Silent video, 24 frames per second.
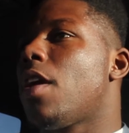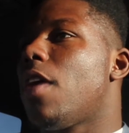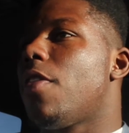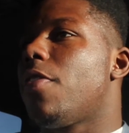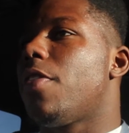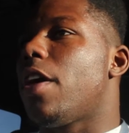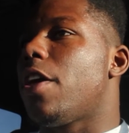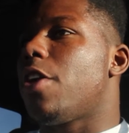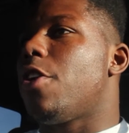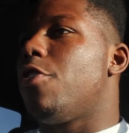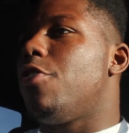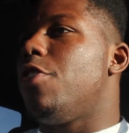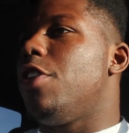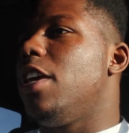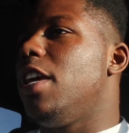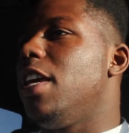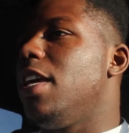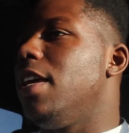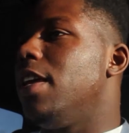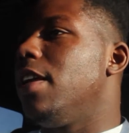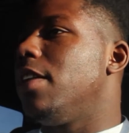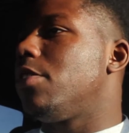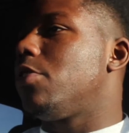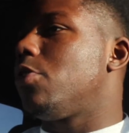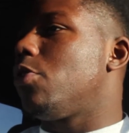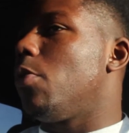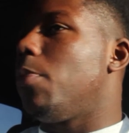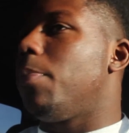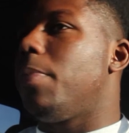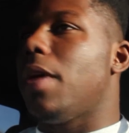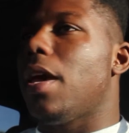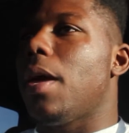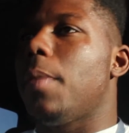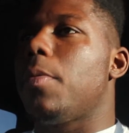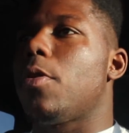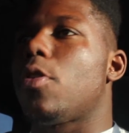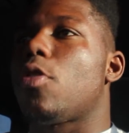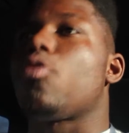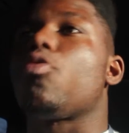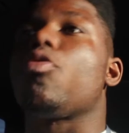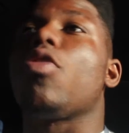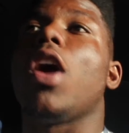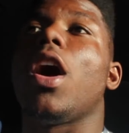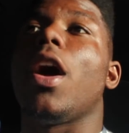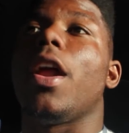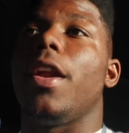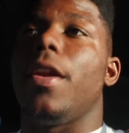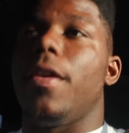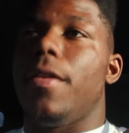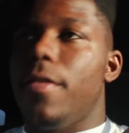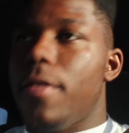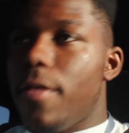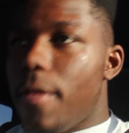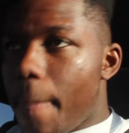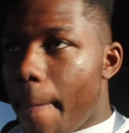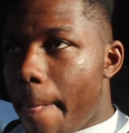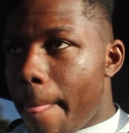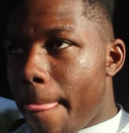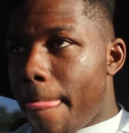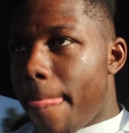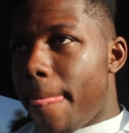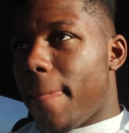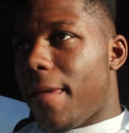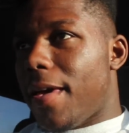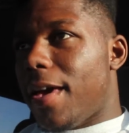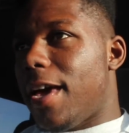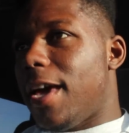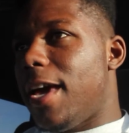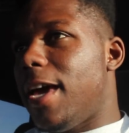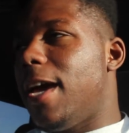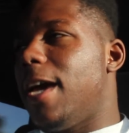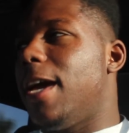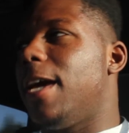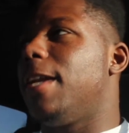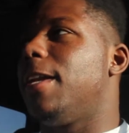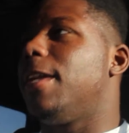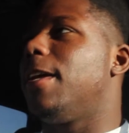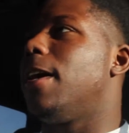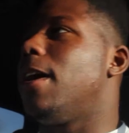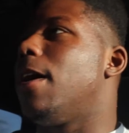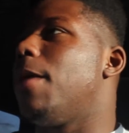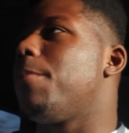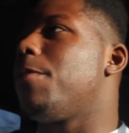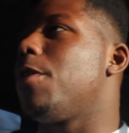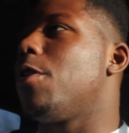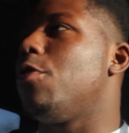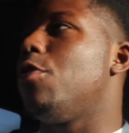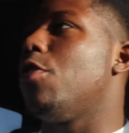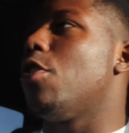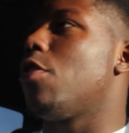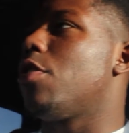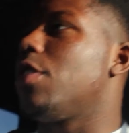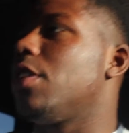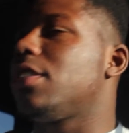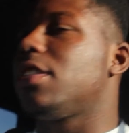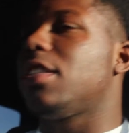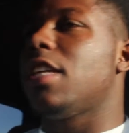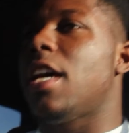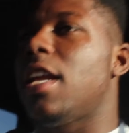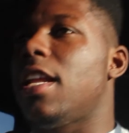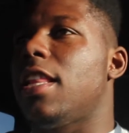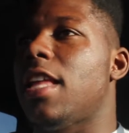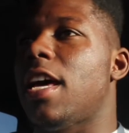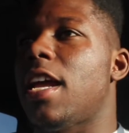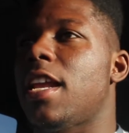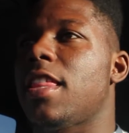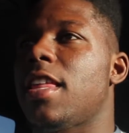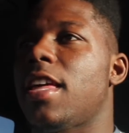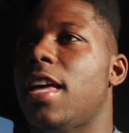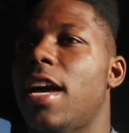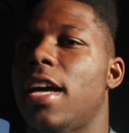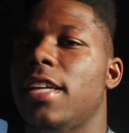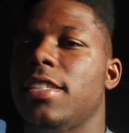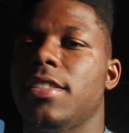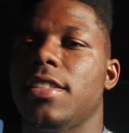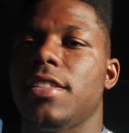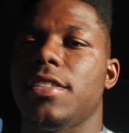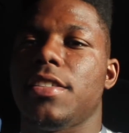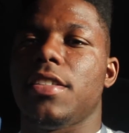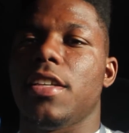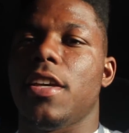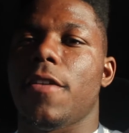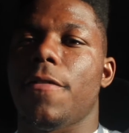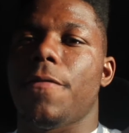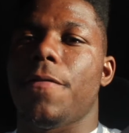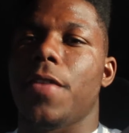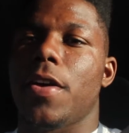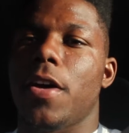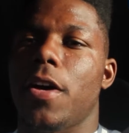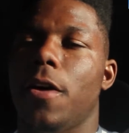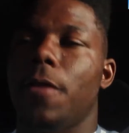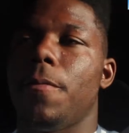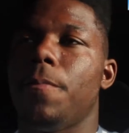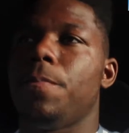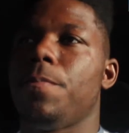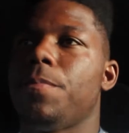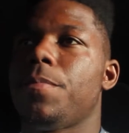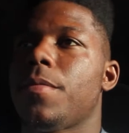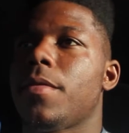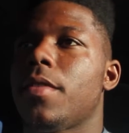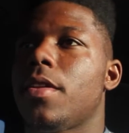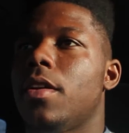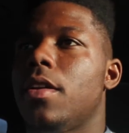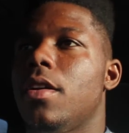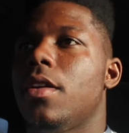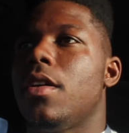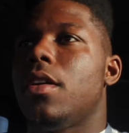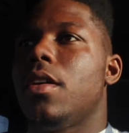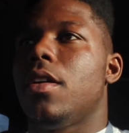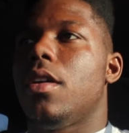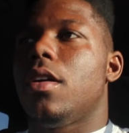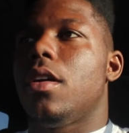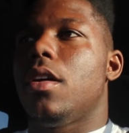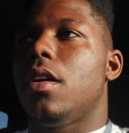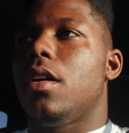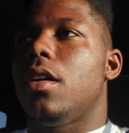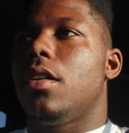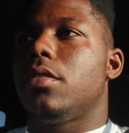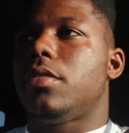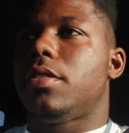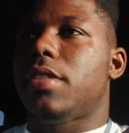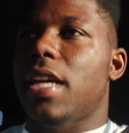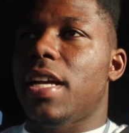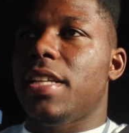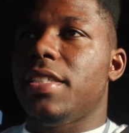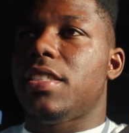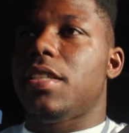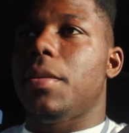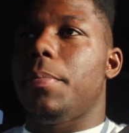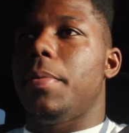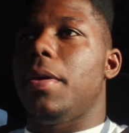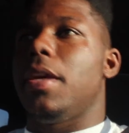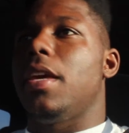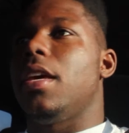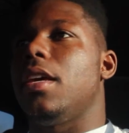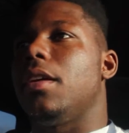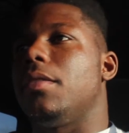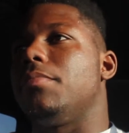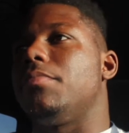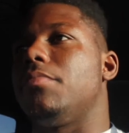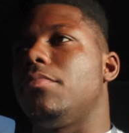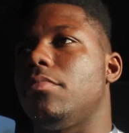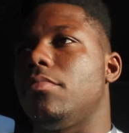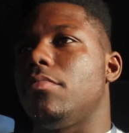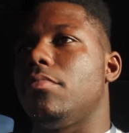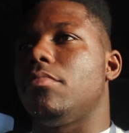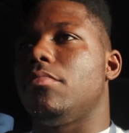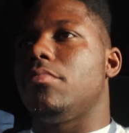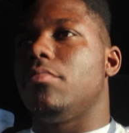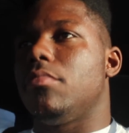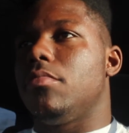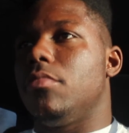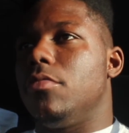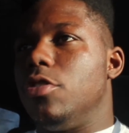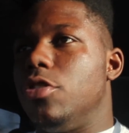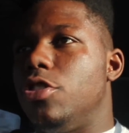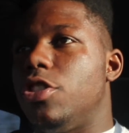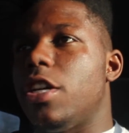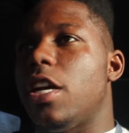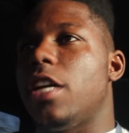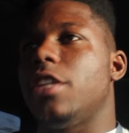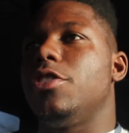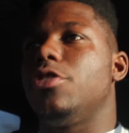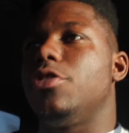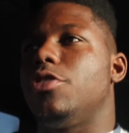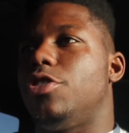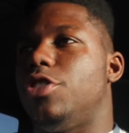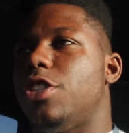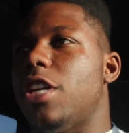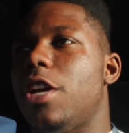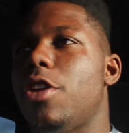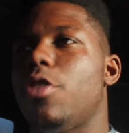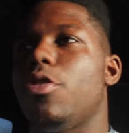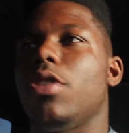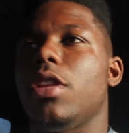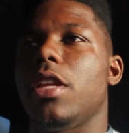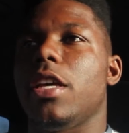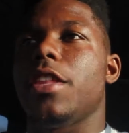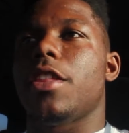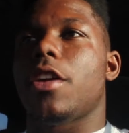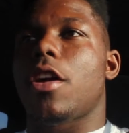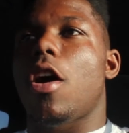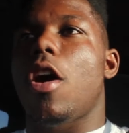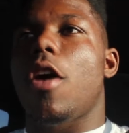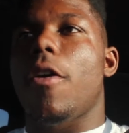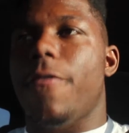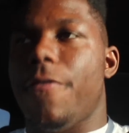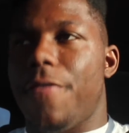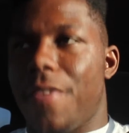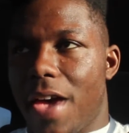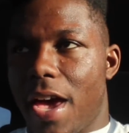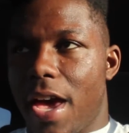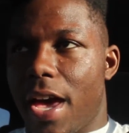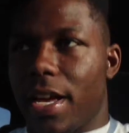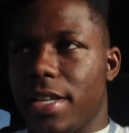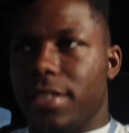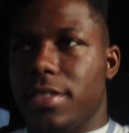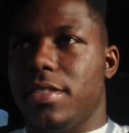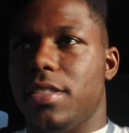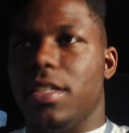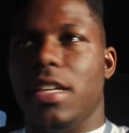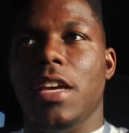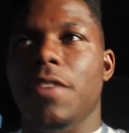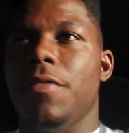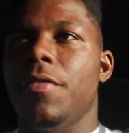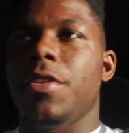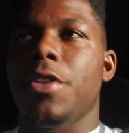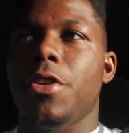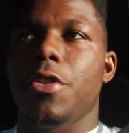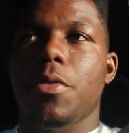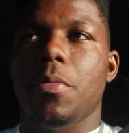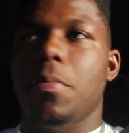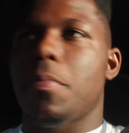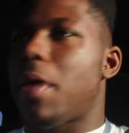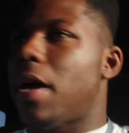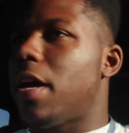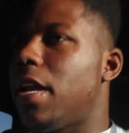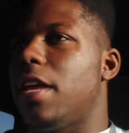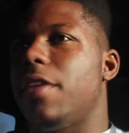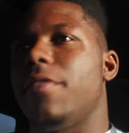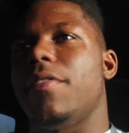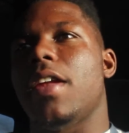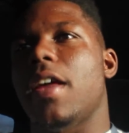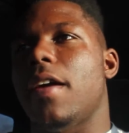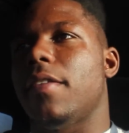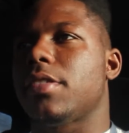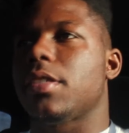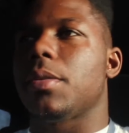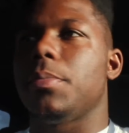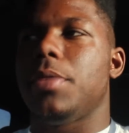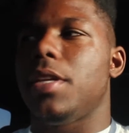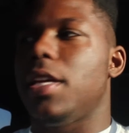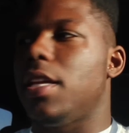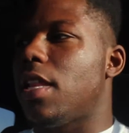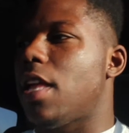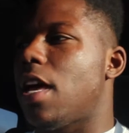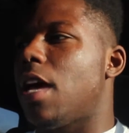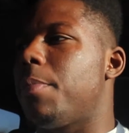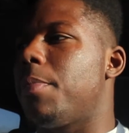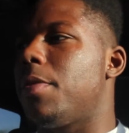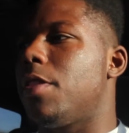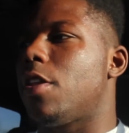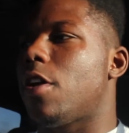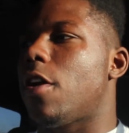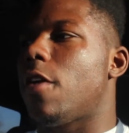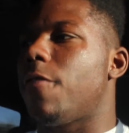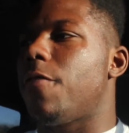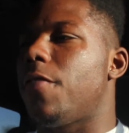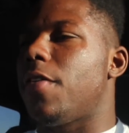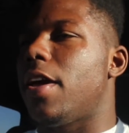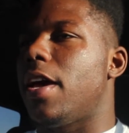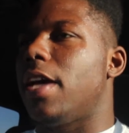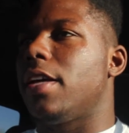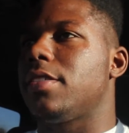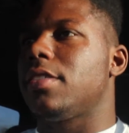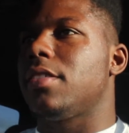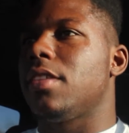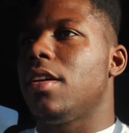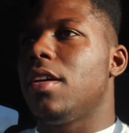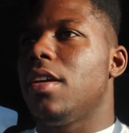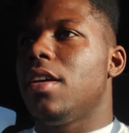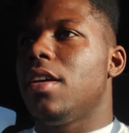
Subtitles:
that you need to be able to run. And you'll notice that a lot of the guys in the CFL tend to be, generally they're all fast. Even you might even have some D linemen that are fast.